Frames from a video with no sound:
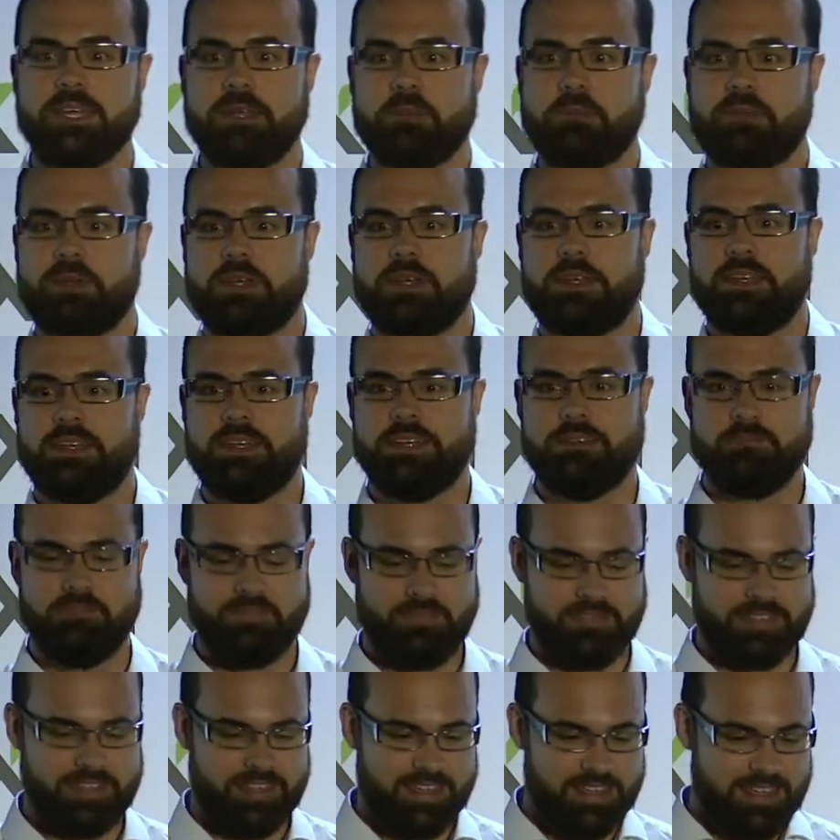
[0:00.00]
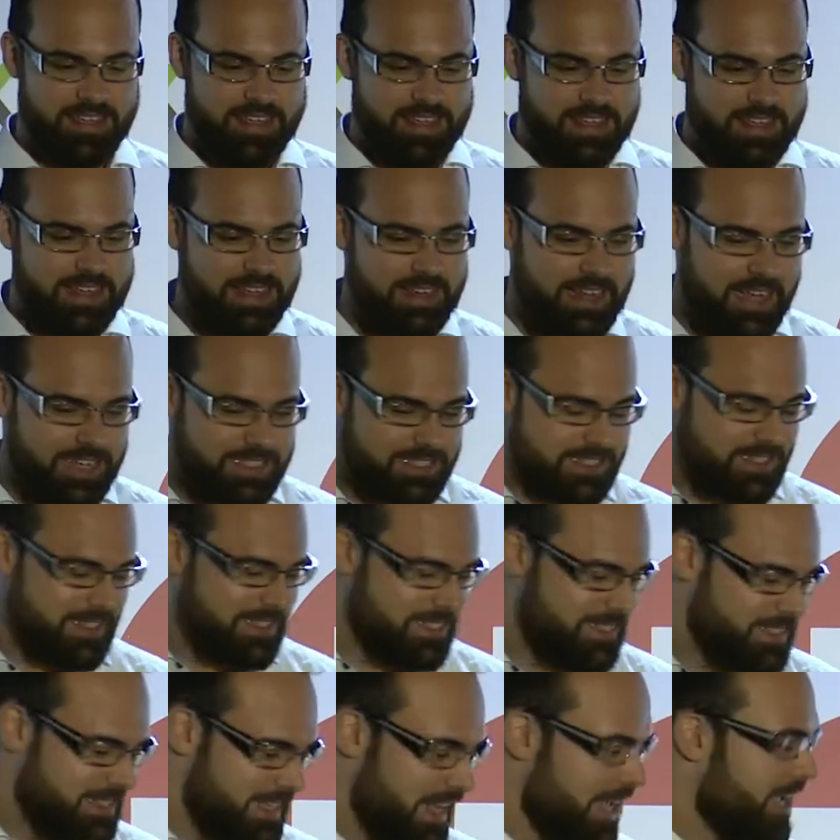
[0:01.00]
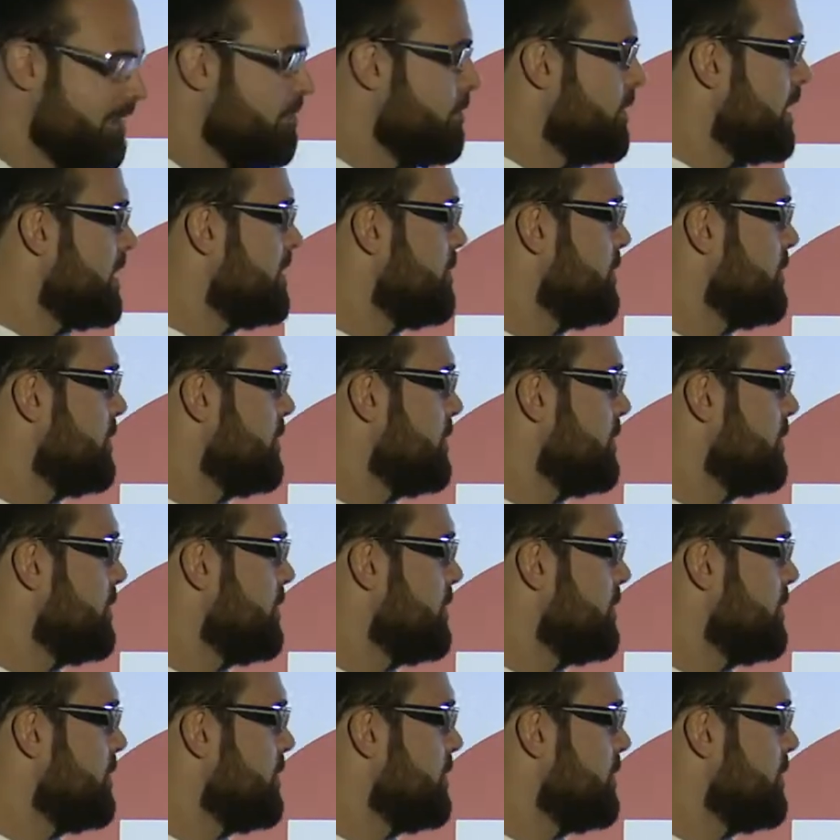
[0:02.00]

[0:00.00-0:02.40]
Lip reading: But in essence, yeah, where do